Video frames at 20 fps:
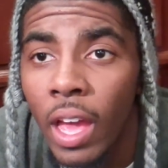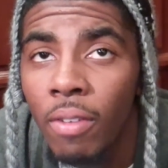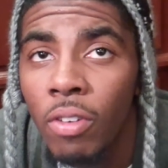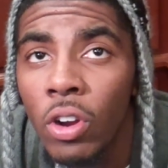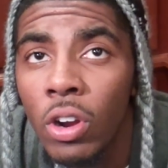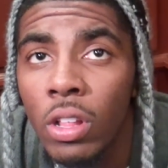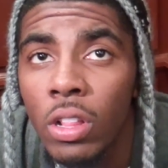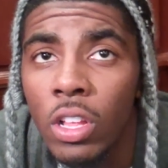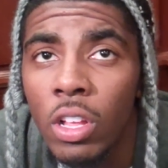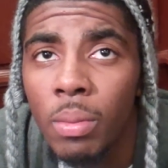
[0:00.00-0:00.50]
Yeah, I've
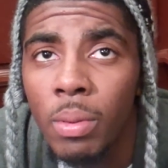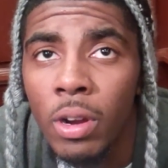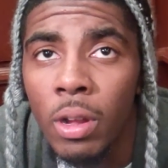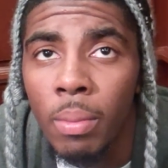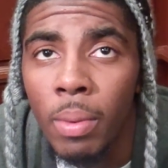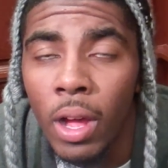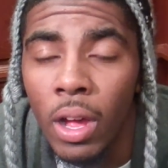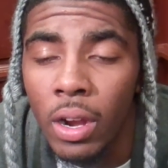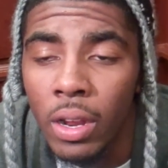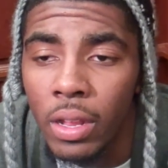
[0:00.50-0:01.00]
heard a little bit
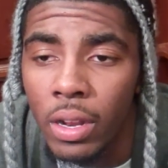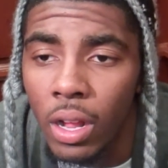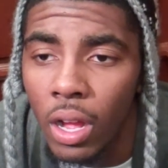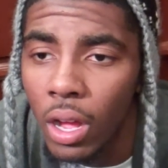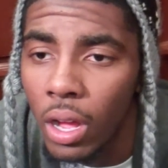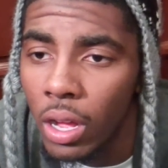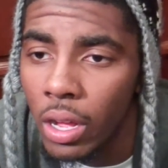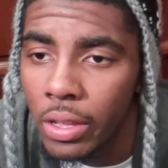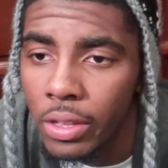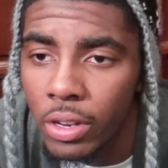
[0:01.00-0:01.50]
about it.
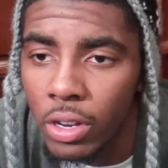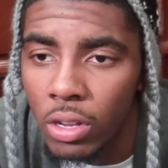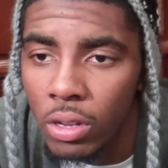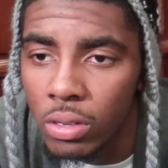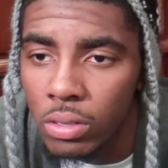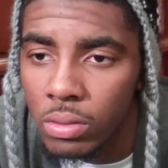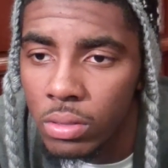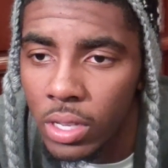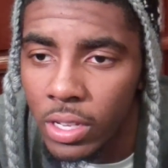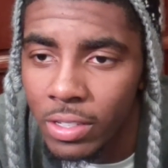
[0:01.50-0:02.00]
You
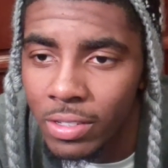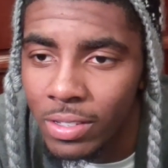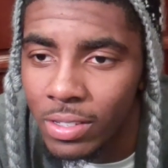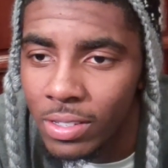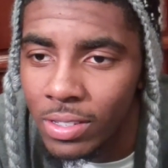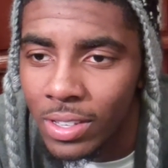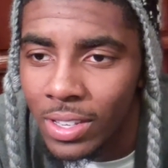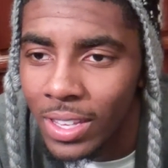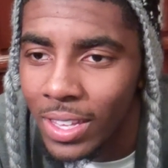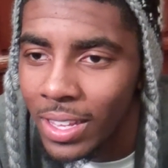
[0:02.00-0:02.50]
know,
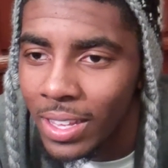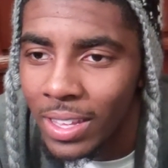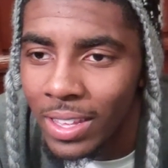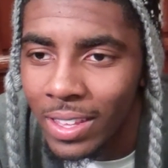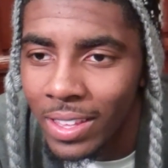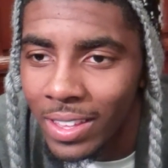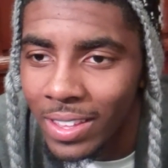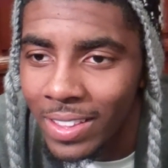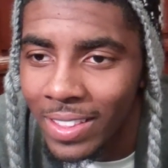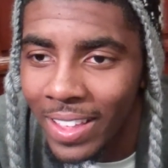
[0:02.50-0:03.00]

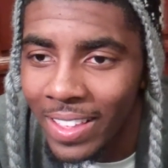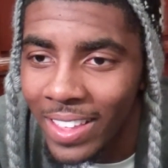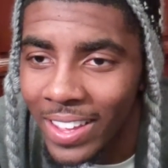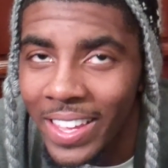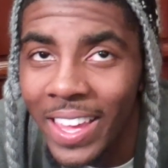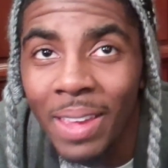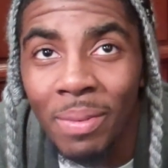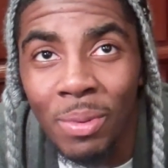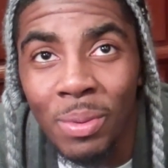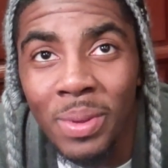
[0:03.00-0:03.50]

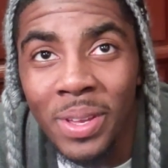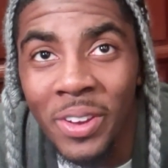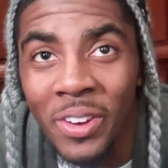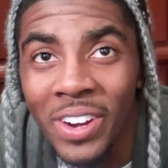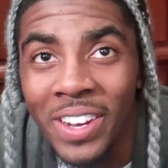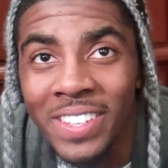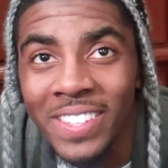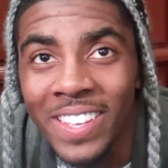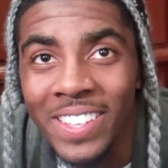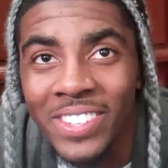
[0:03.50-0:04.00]
that game will be
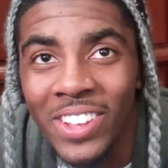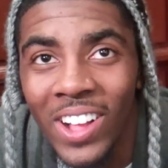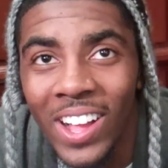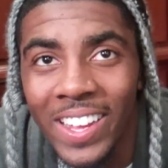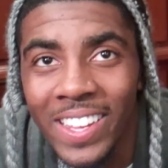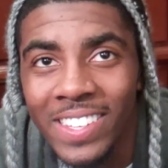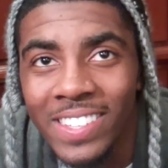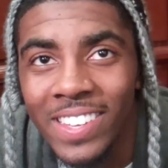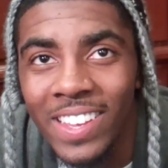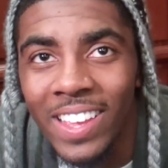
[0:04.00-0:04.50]
crazy. That's all
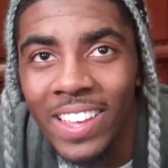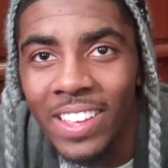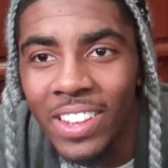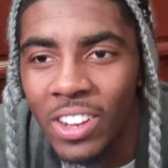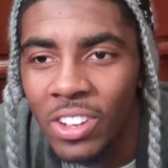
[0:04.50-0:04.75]
I can say.